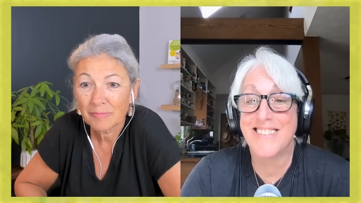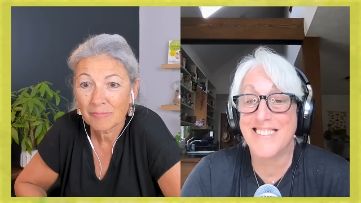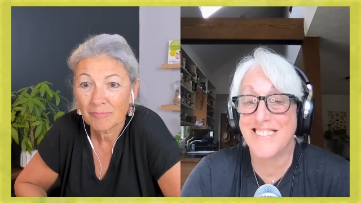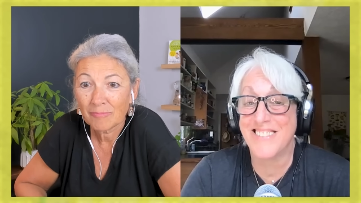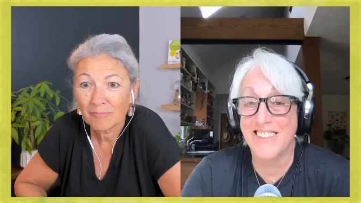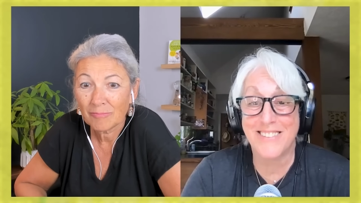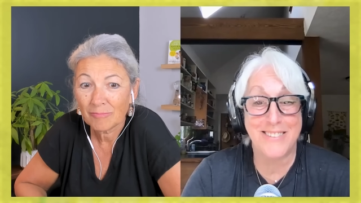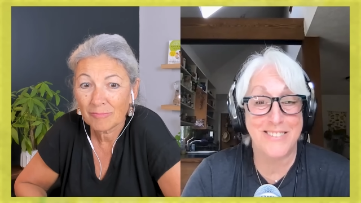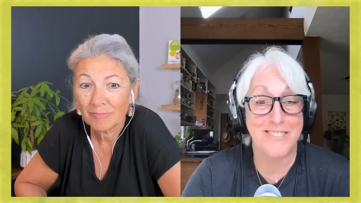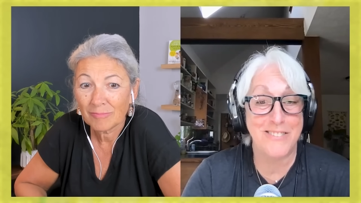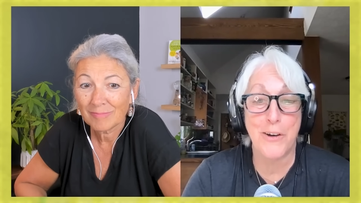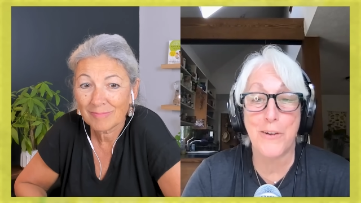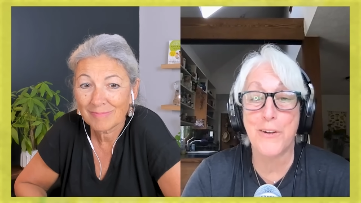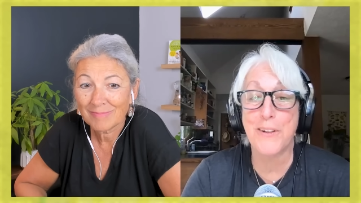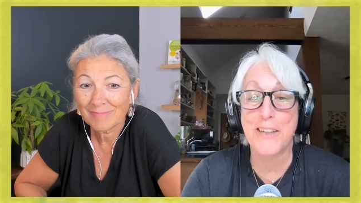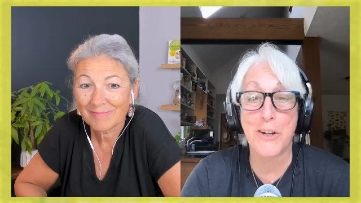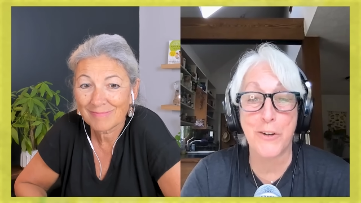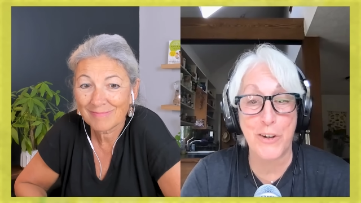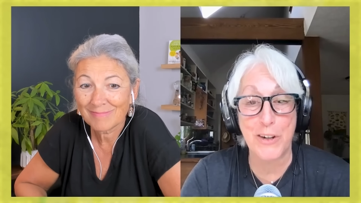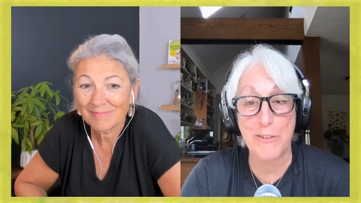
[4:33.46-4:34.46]
Speaker 1: honest, just
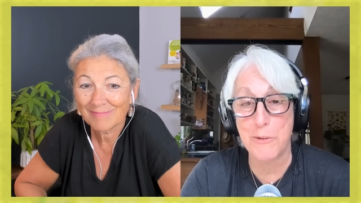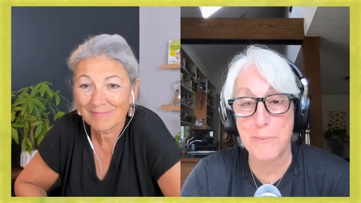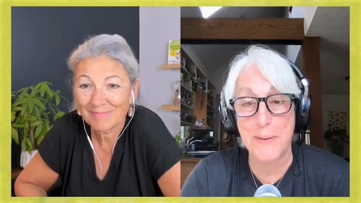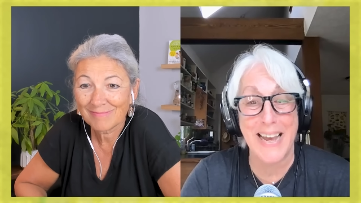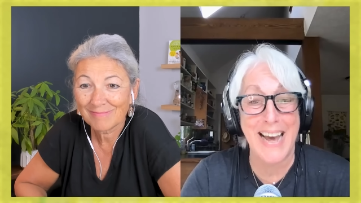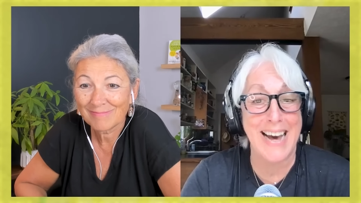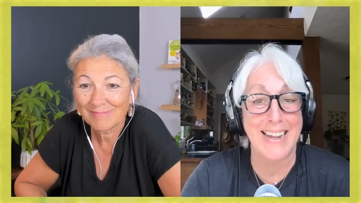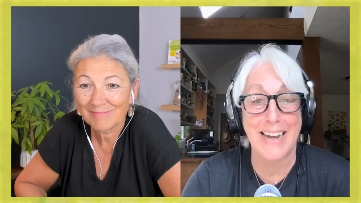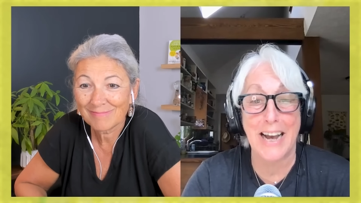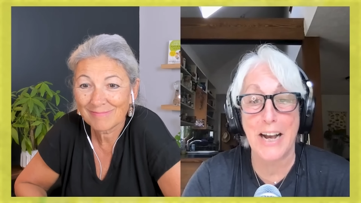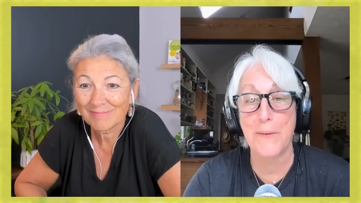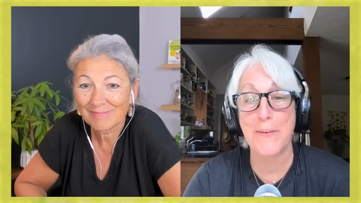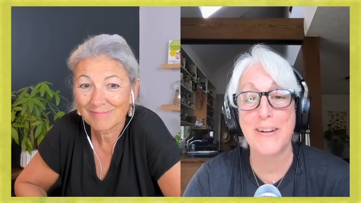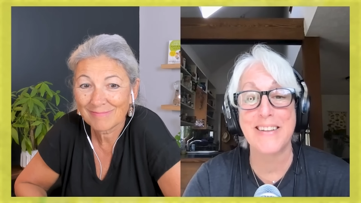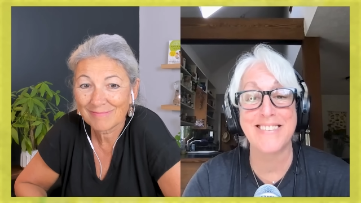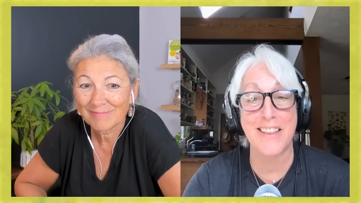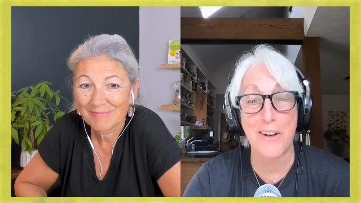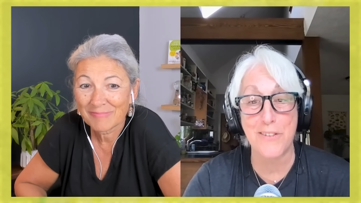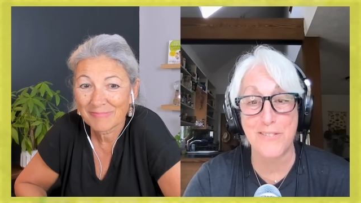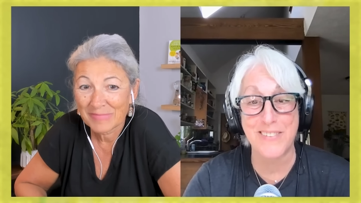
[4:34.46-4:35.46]
totally creeped me out. I
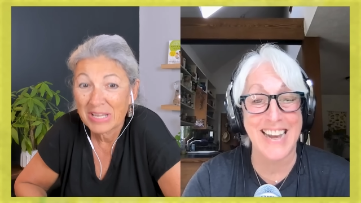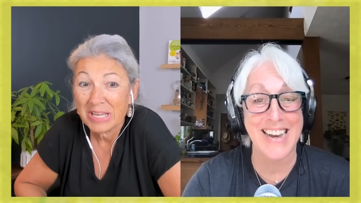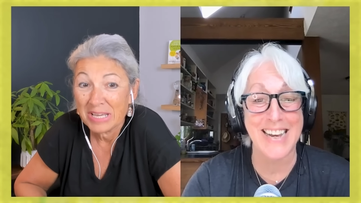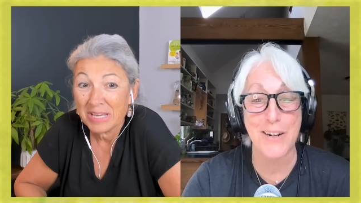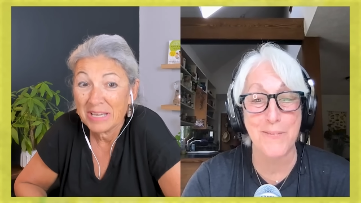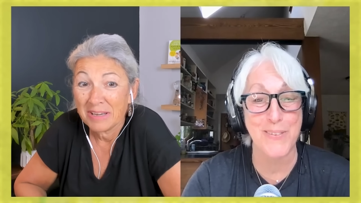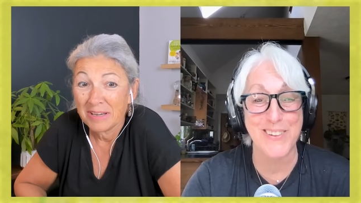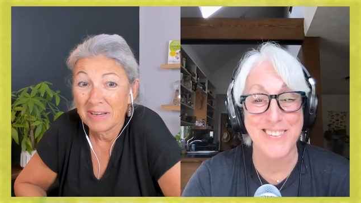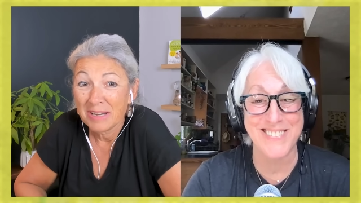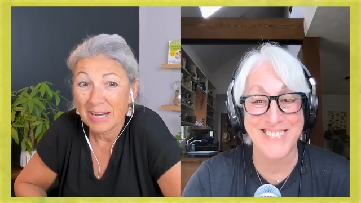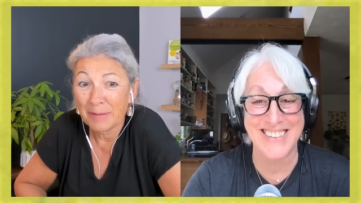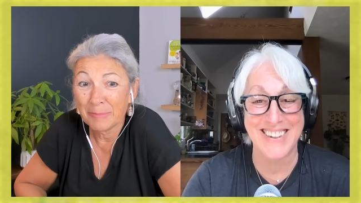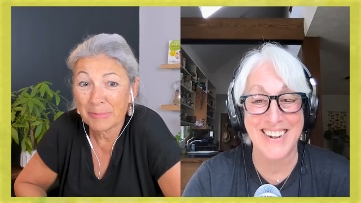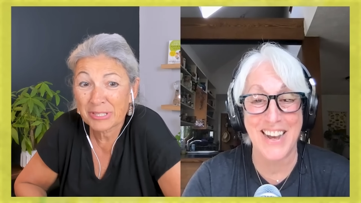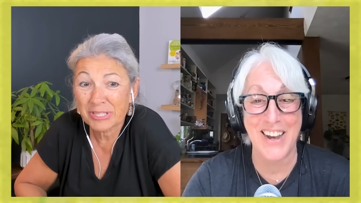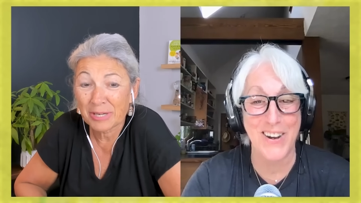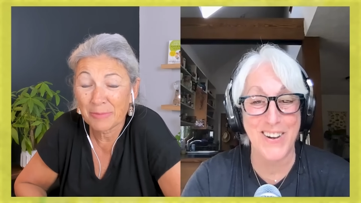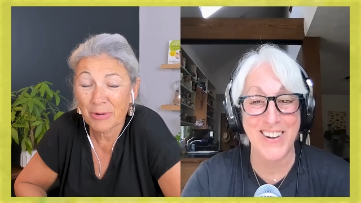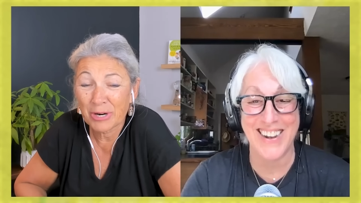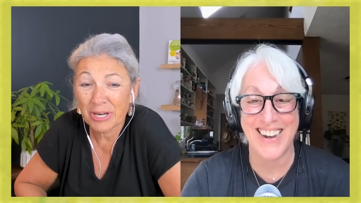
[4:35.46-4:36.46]
always loved animals. I'm
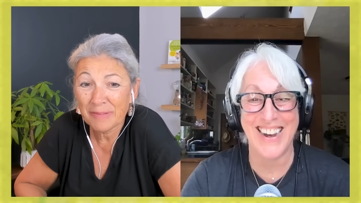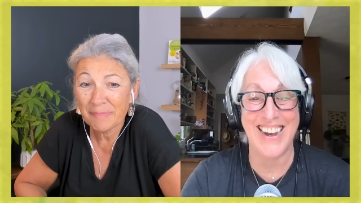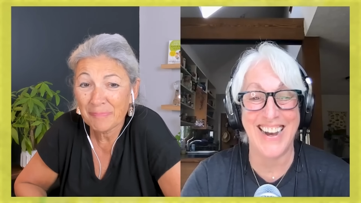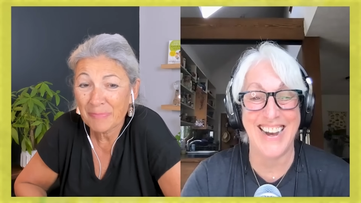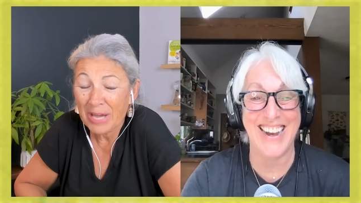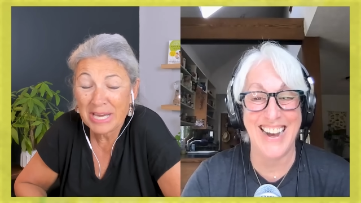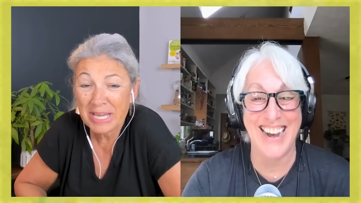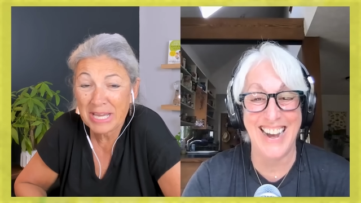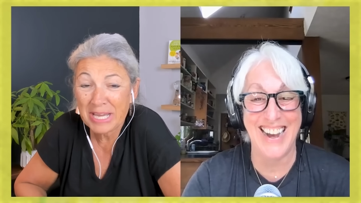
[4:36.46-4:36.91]
the know? same way. I,